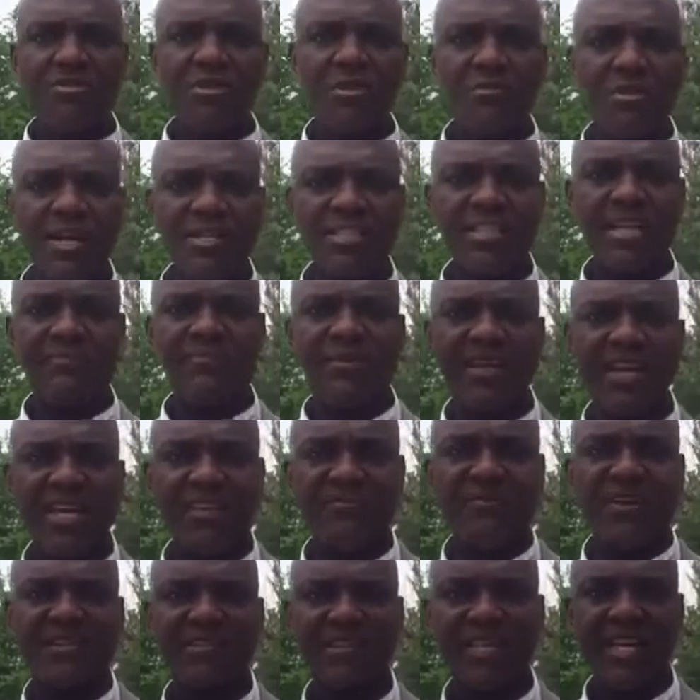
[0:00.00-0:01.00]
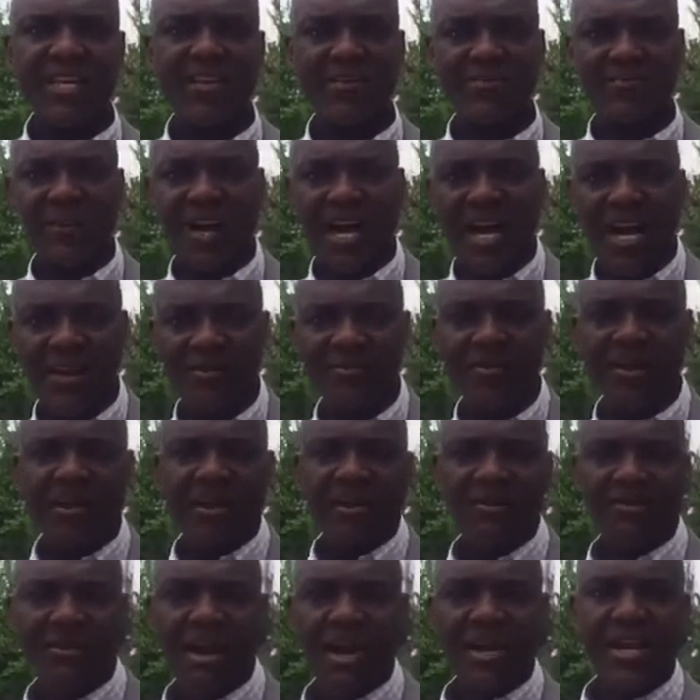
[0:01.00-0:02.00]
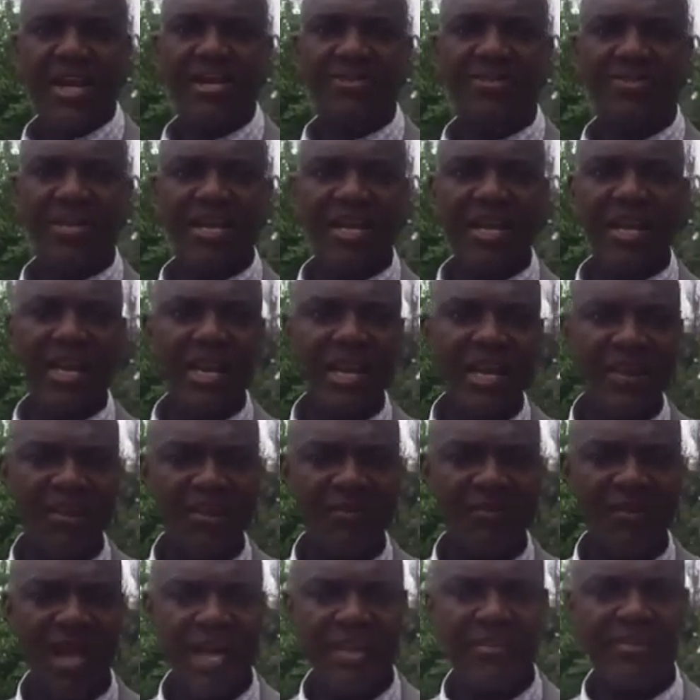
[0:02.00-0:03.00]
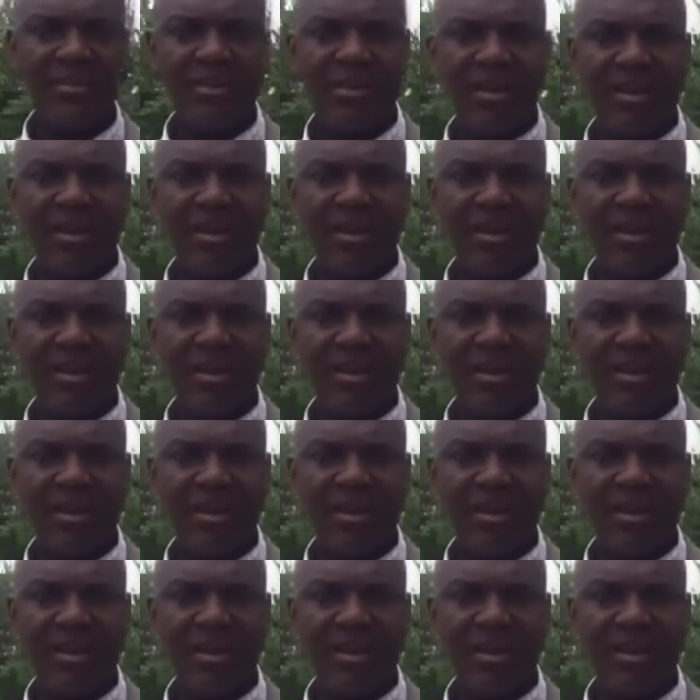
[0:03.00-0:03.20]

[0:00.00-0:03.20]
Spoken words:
Romans chapter 8, verse 35, right down to the end of that